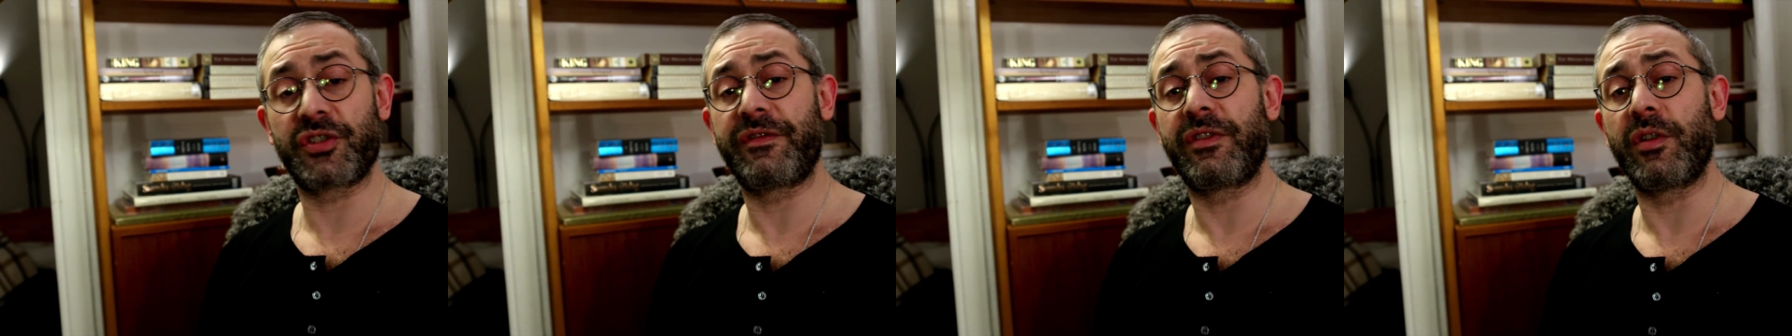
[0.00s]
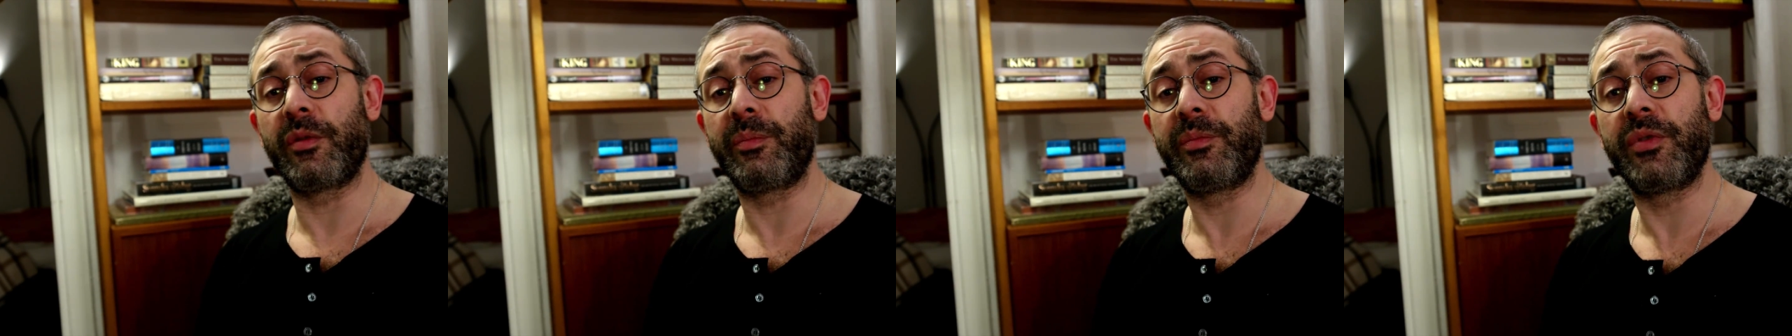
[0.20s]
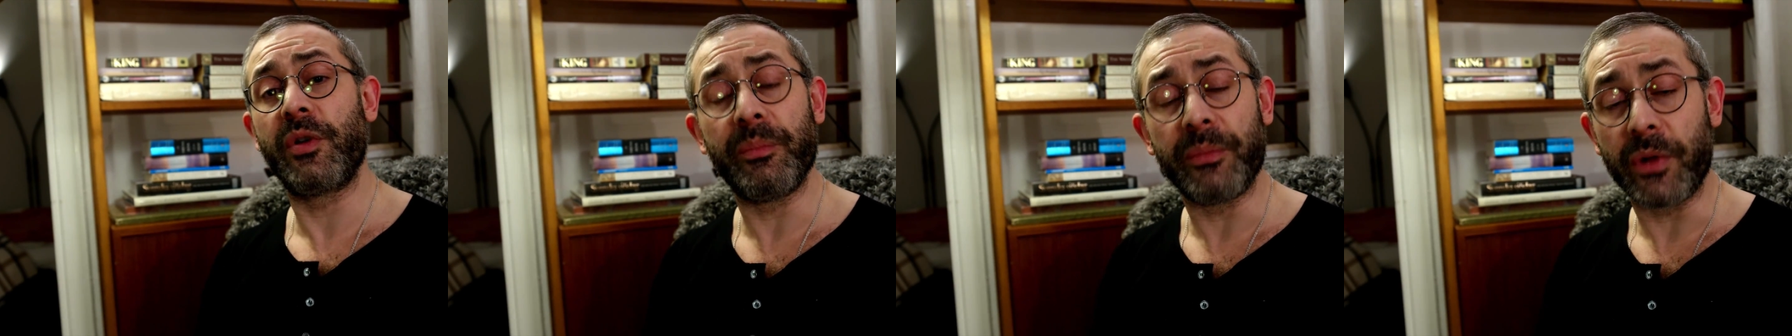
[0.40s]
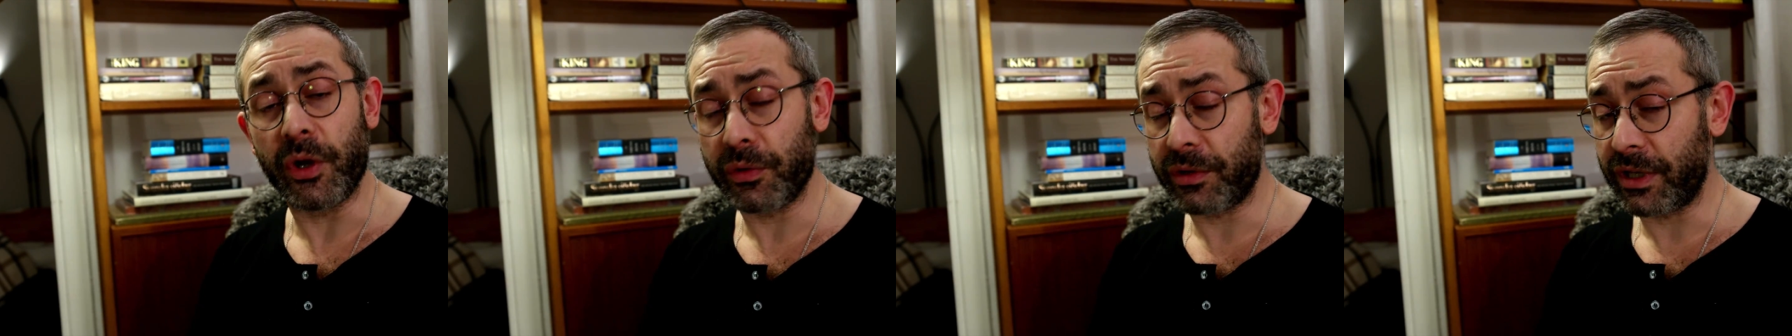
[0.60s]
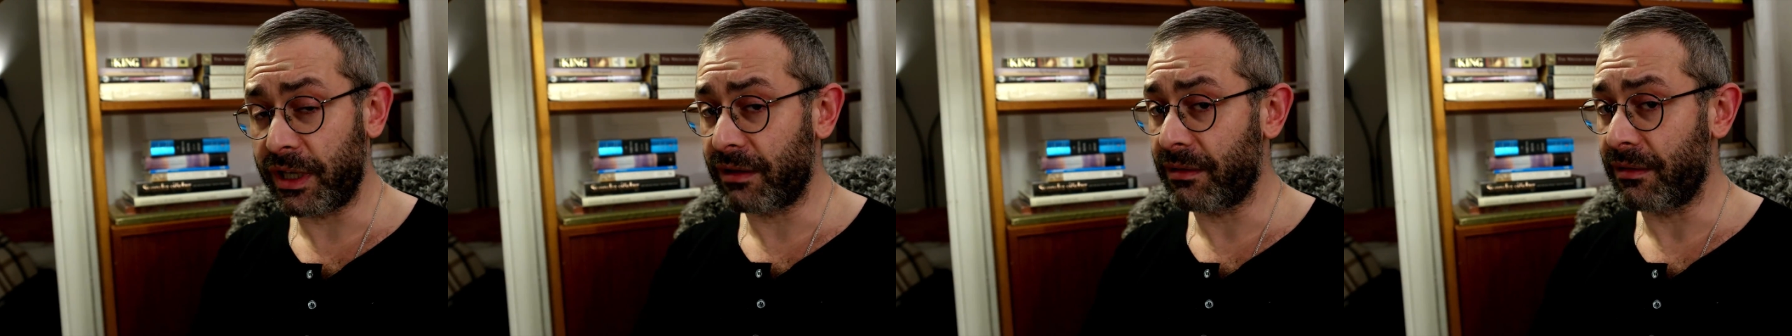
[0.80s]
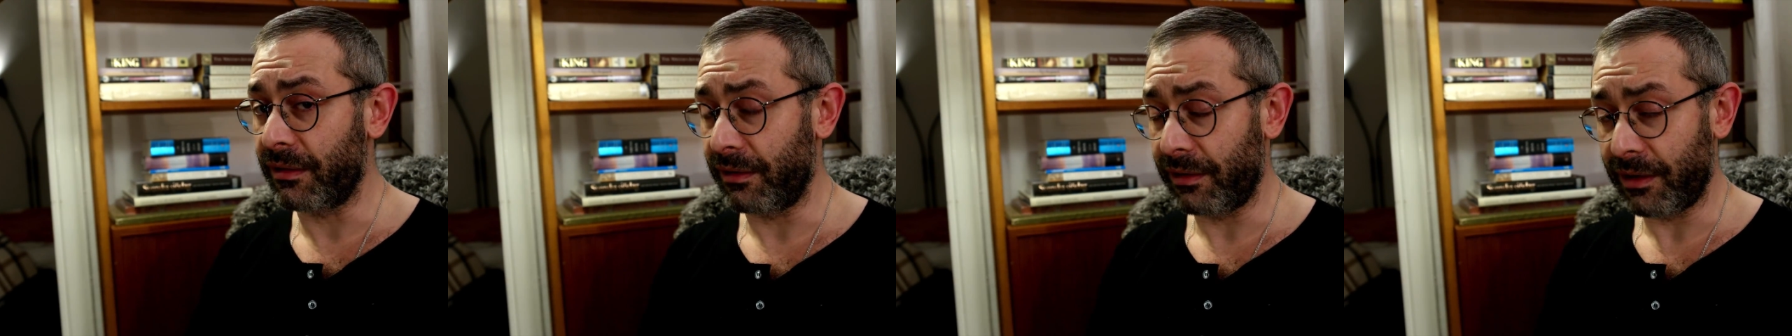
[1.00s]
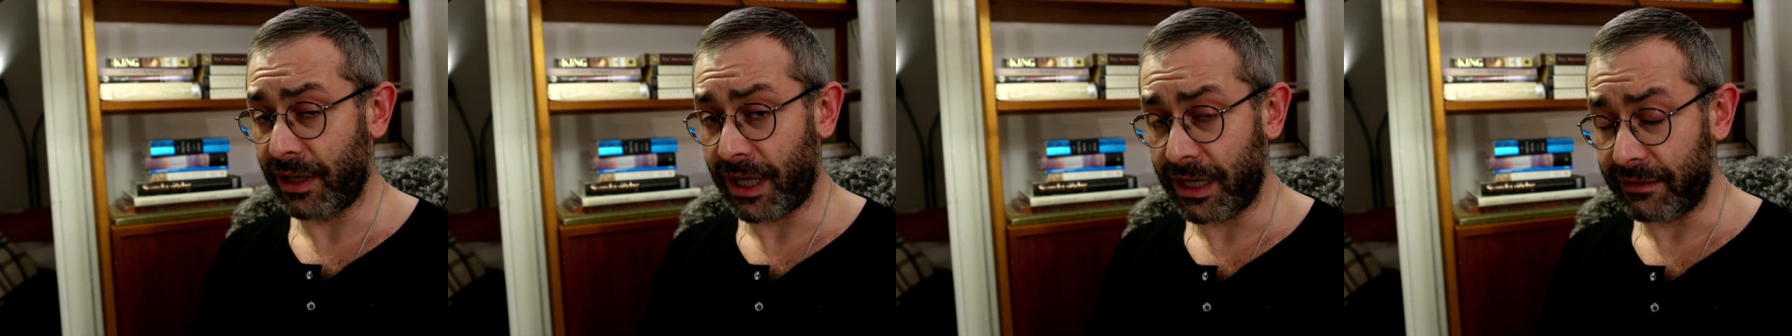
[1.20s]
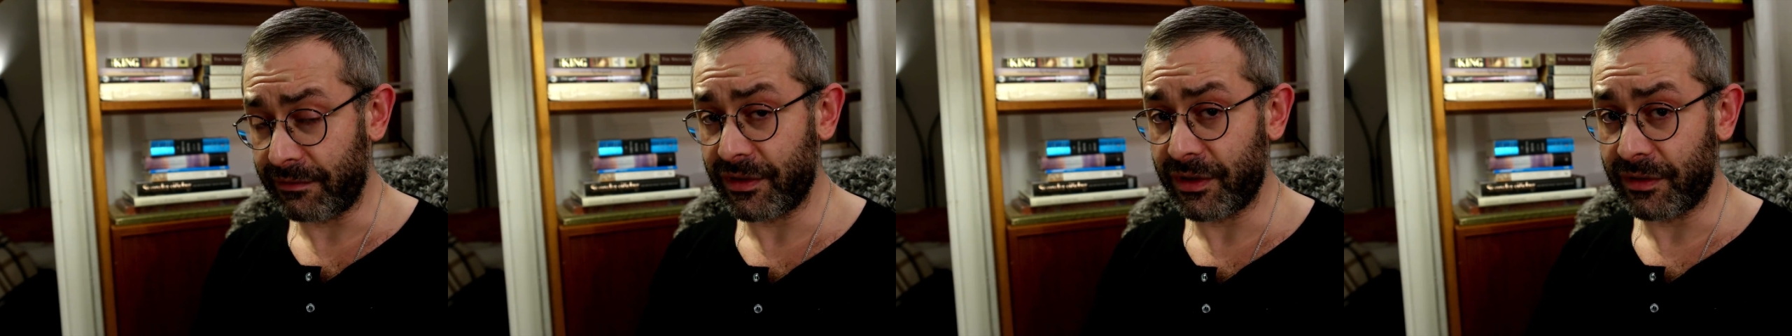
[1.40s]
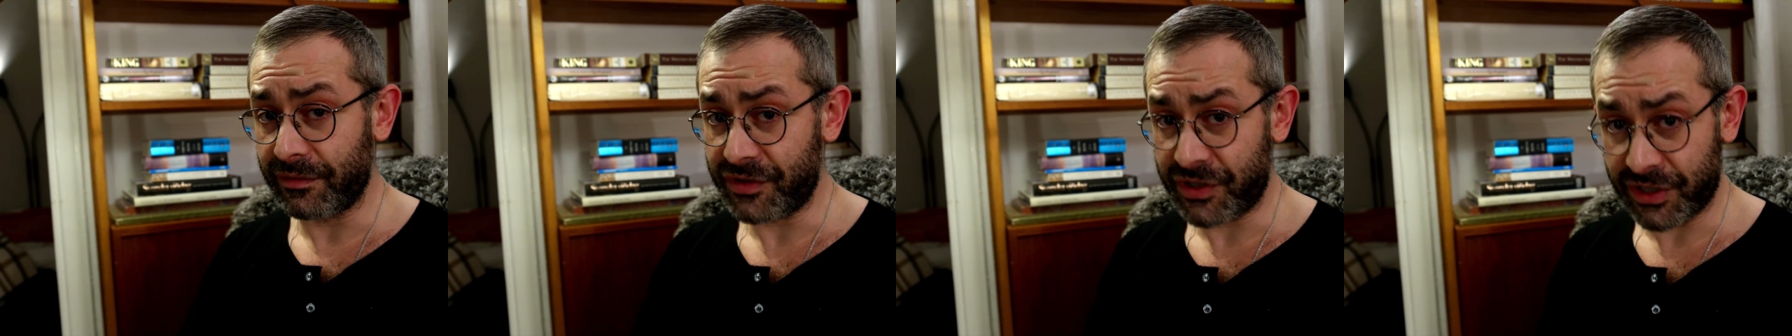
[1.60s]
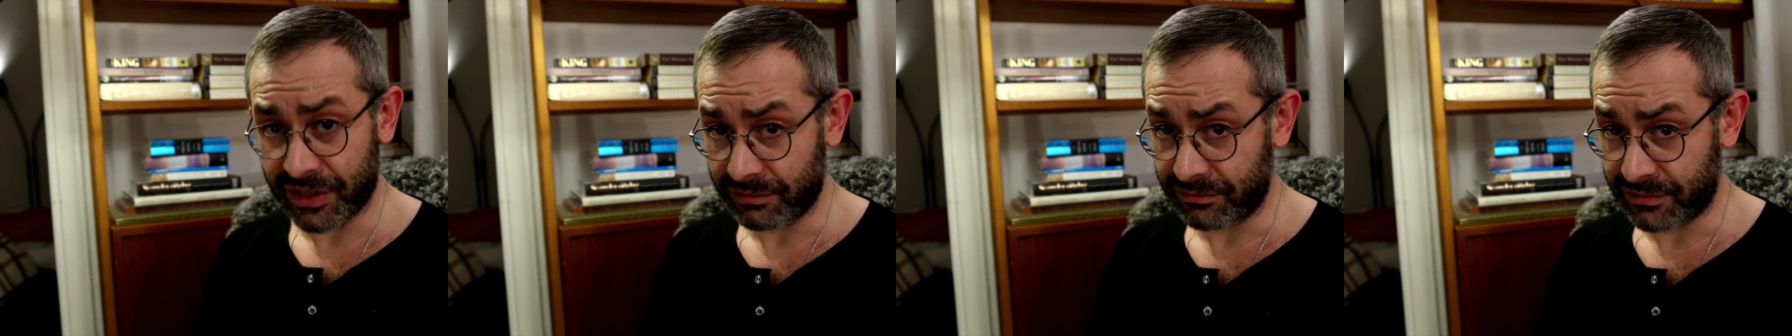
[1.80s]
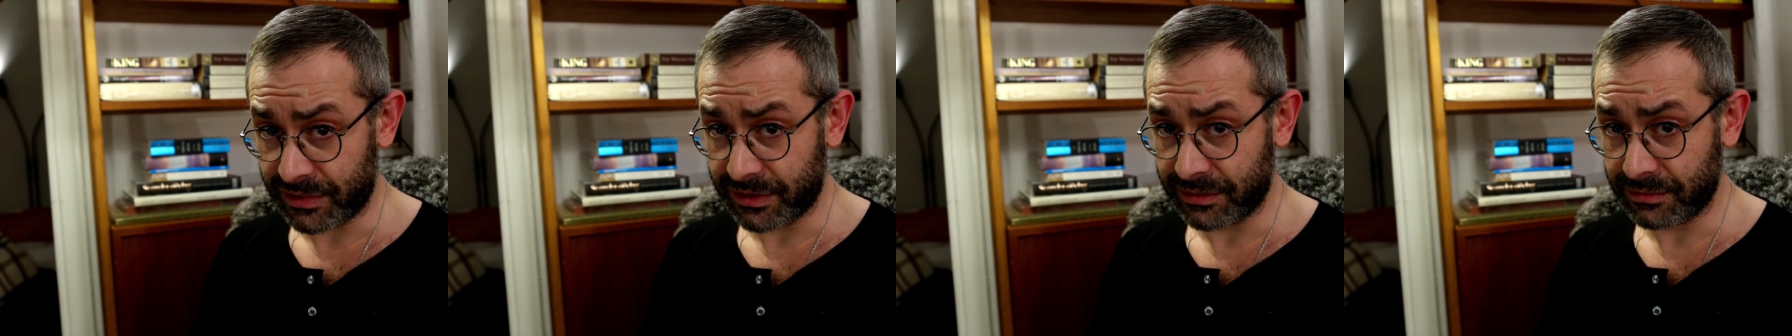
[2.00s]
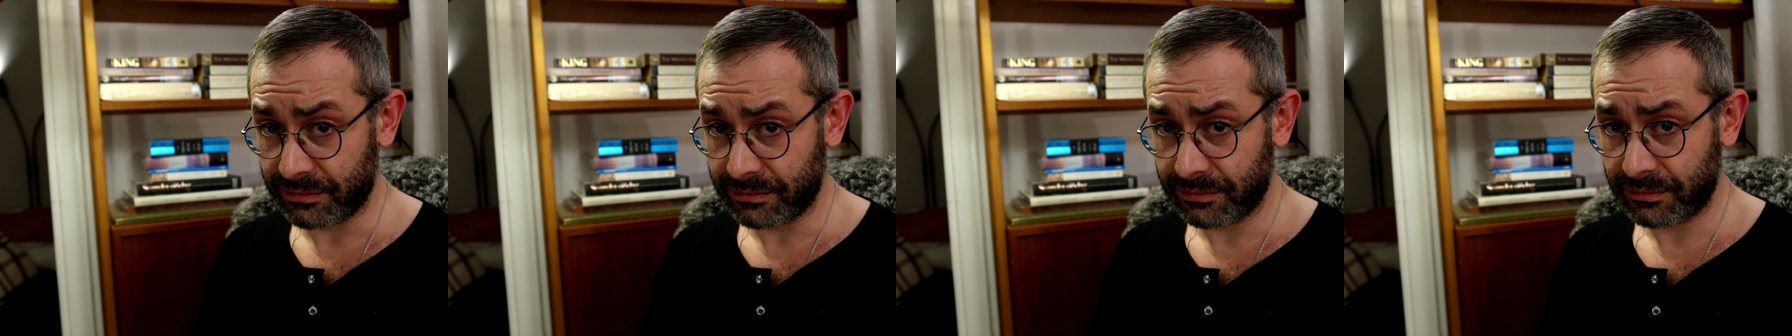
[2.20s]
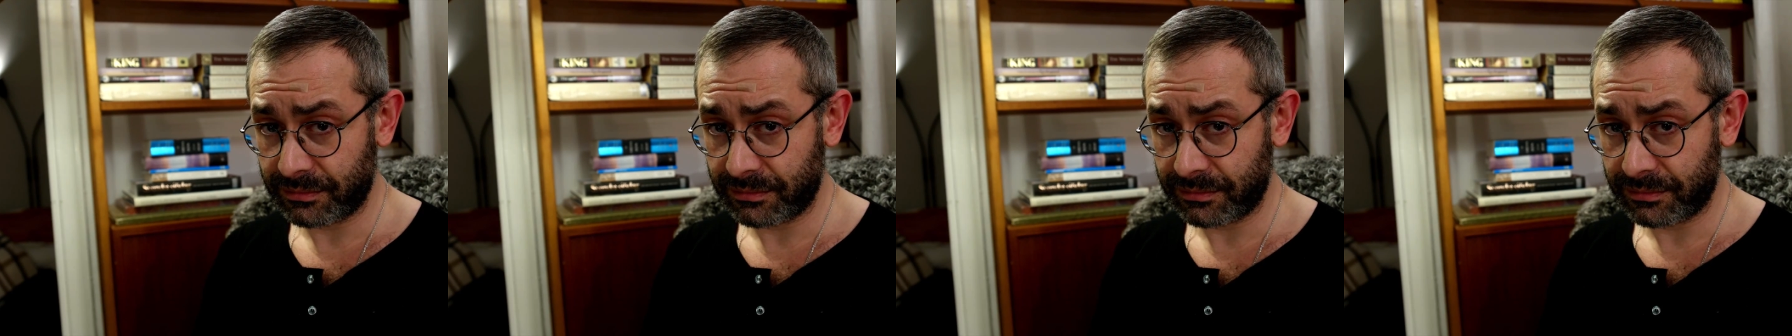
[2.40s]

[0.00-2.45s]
for promoting the love of children.